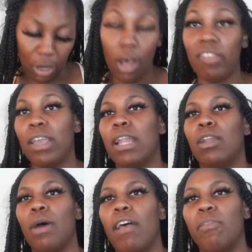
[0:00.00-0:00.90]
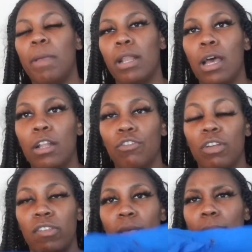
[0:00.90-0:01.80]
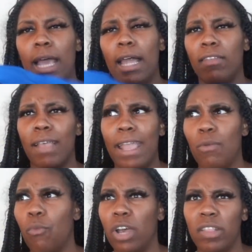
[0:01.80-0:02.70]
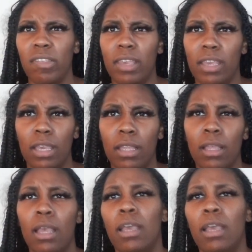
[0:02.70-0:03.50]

Altogether, though, I spent a hundred and some dollars, like 110